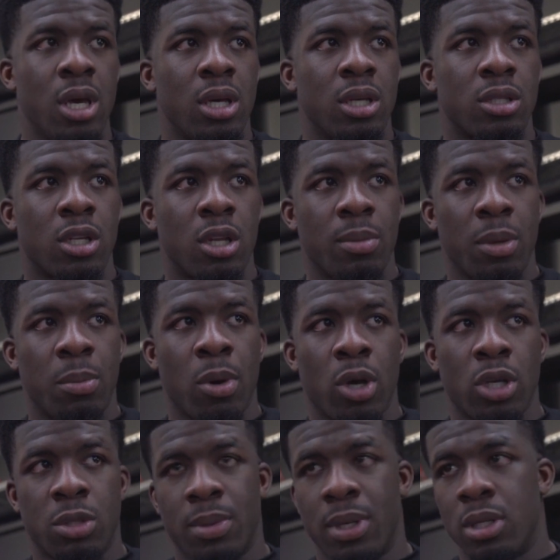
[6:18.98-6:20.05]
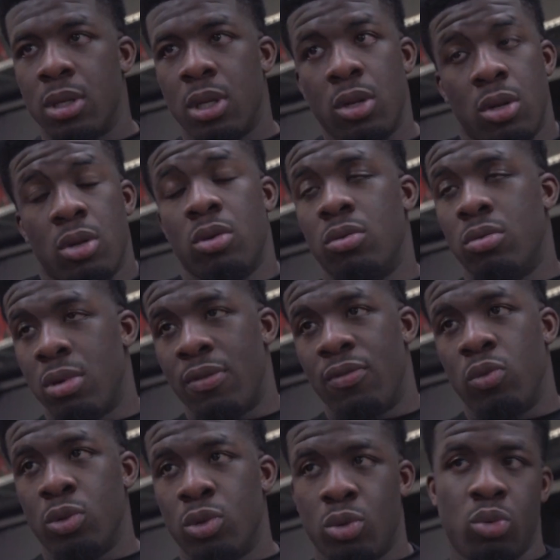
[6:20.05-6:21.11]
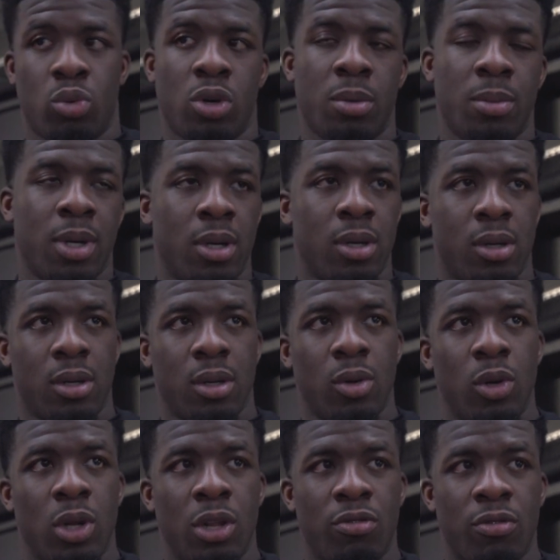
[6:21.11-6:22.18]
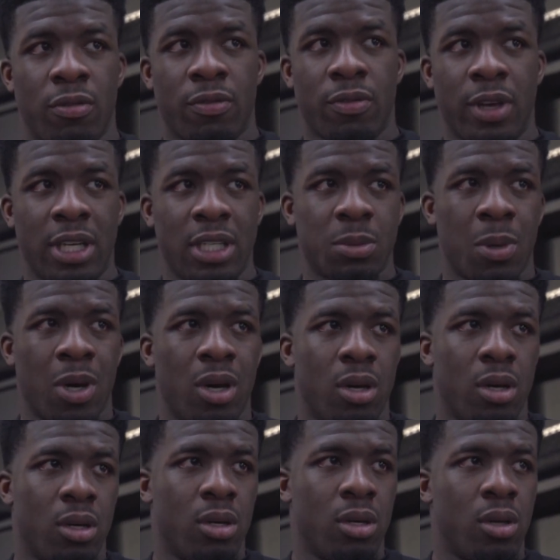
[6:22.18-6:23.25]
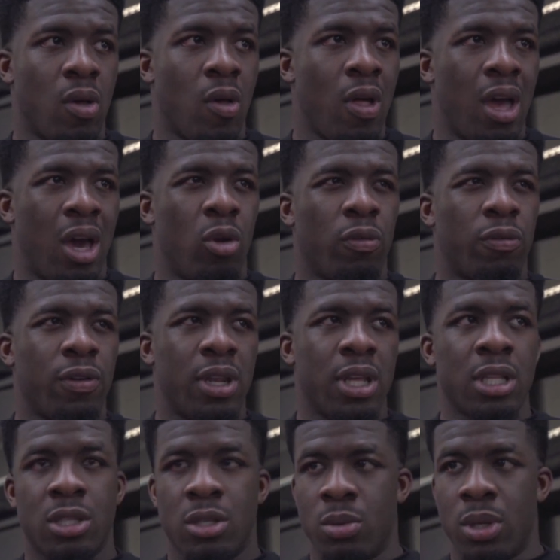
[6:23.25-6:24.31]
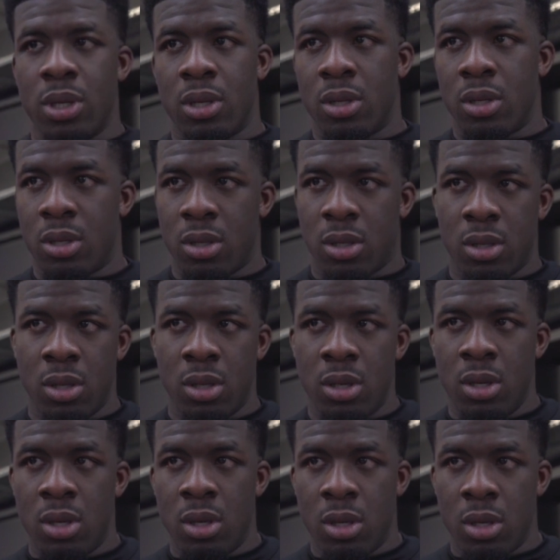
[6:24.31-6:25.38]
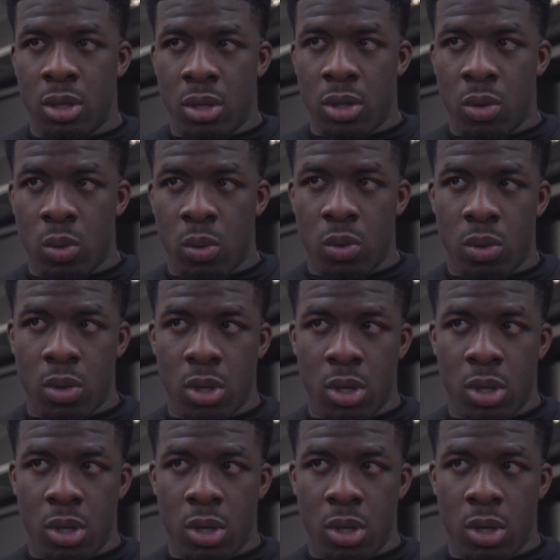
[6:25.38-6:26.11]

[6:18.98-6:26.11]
It's going to be perspiration. I don't know. Everyone's talking about a load of different things, but I don't feed into it. You know,